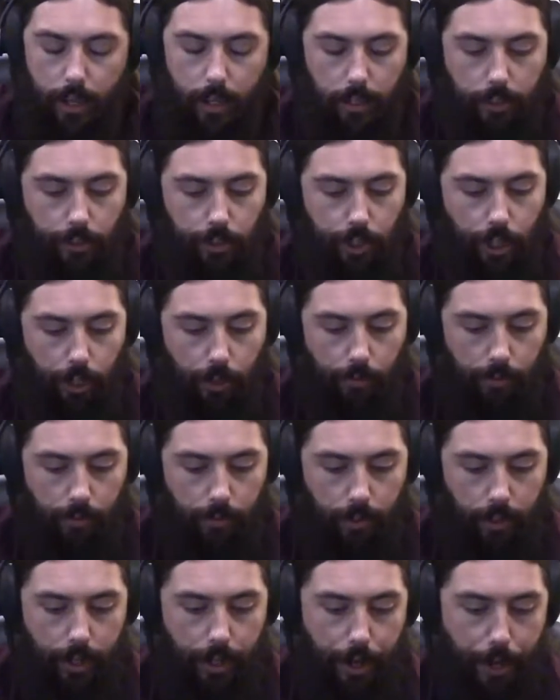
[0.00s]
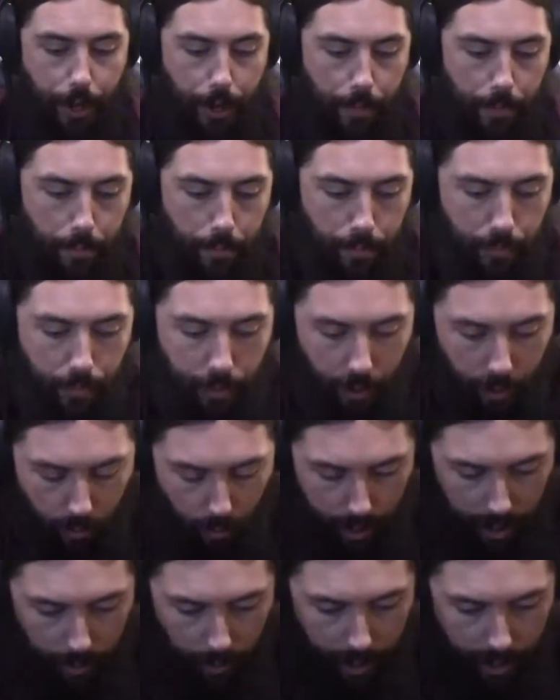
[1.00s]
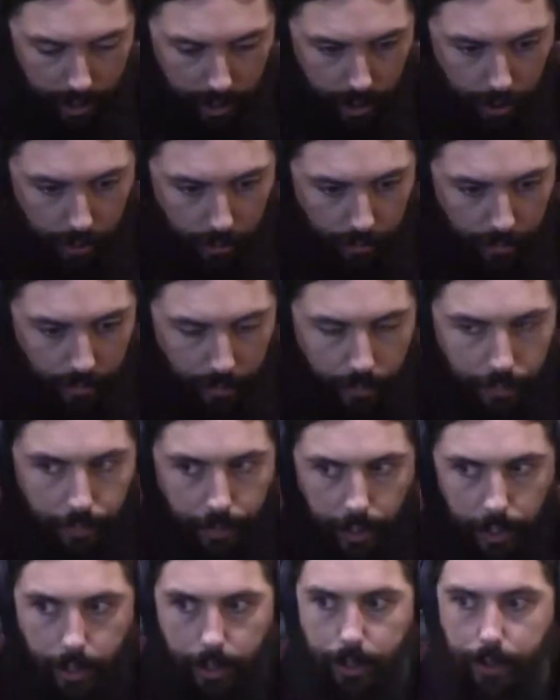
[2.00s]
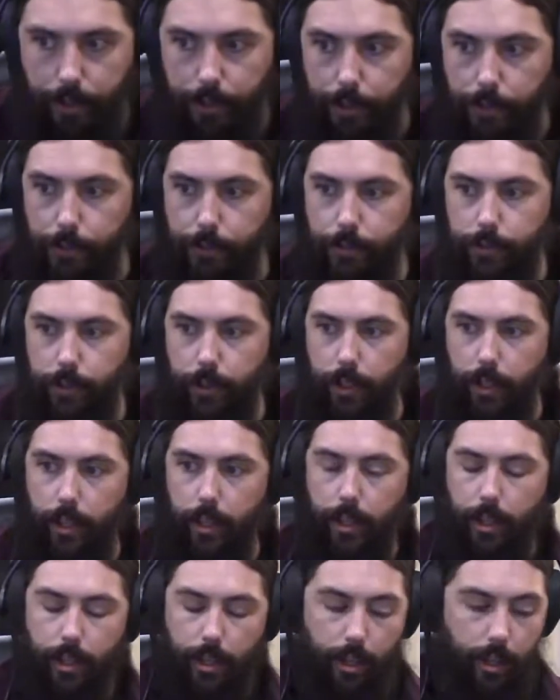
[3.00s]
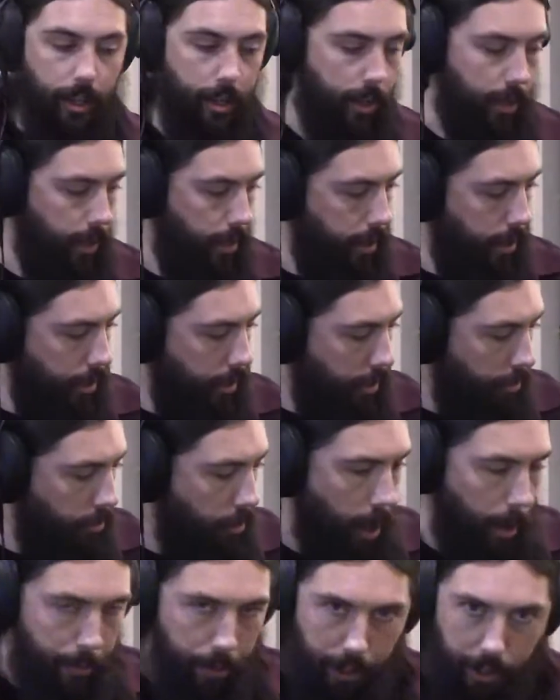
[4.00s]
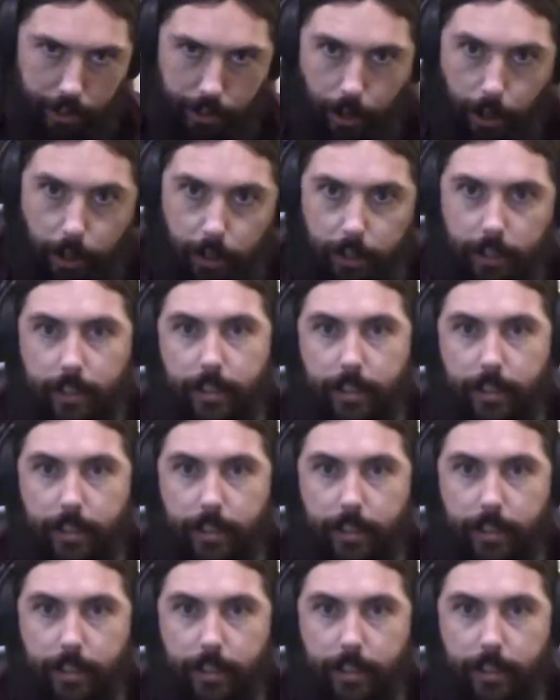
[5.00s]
So what you want to do is grab your guitar.